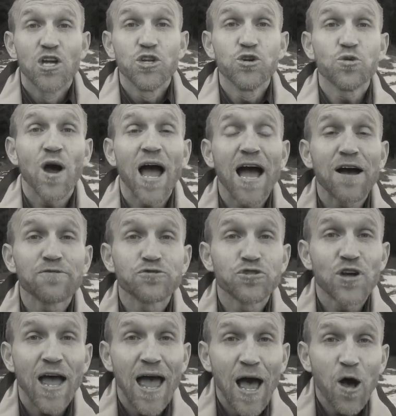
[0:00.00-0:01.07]
You have
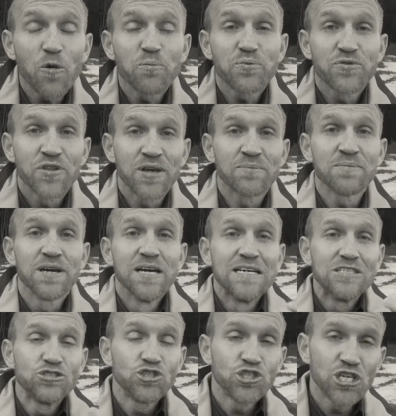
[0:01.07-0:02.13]
to help them
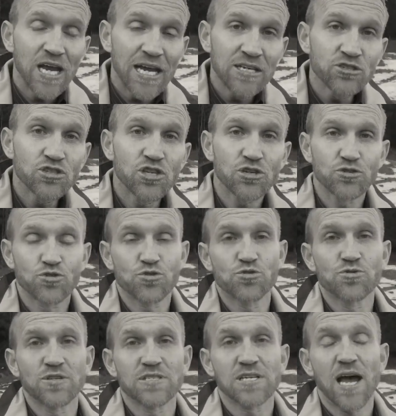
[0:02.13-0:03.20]
change their
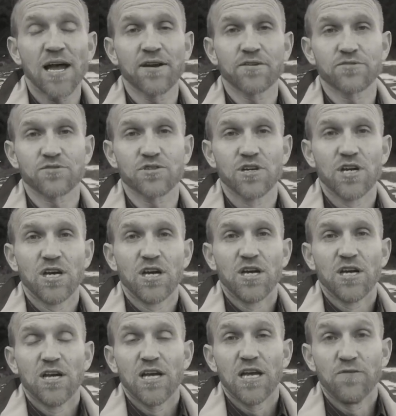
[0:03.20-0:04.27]
true desires.
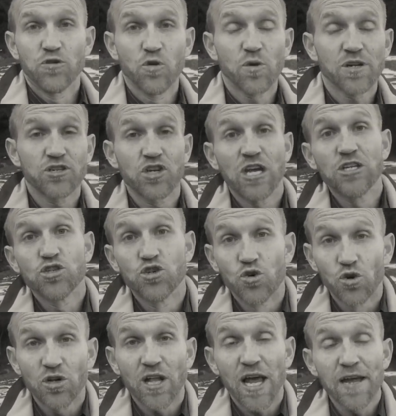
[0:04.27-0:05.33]
If you want to change
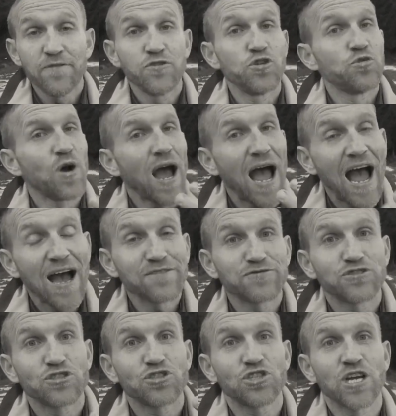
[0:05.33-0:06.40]
your life, you have
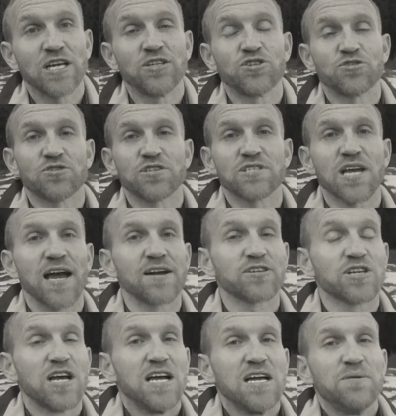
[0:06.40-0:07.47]
to change your
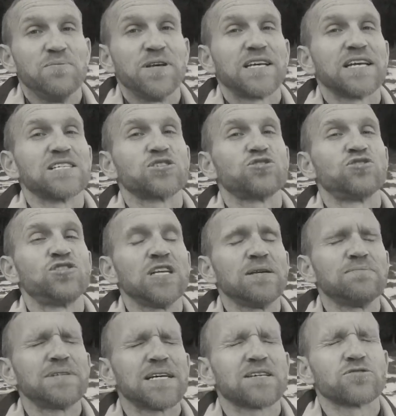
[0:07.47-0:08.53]
desires. Because
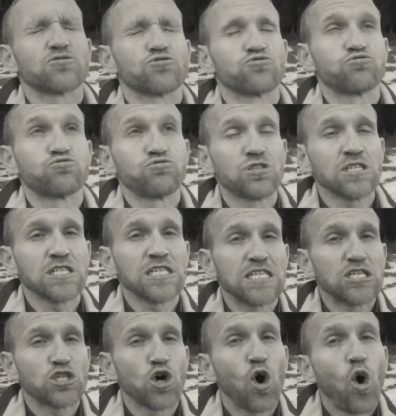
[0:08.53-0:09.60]
deep down, those
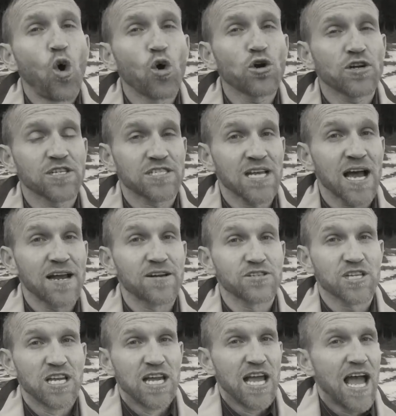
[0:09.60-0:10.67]
really core
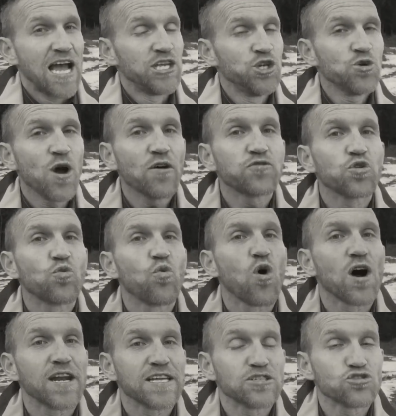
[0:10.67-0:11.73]
desires, and you have to
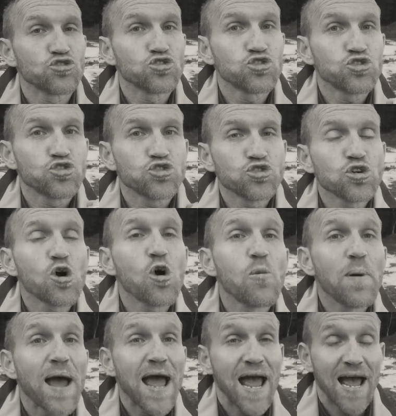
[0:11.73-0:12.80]
want it so
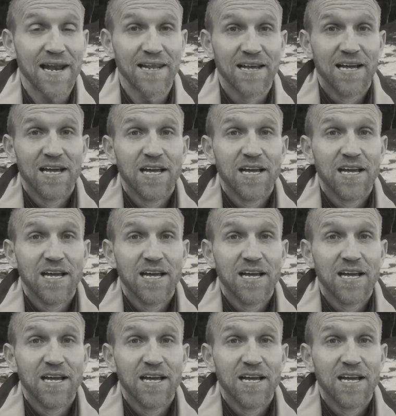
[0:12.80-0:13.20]
bad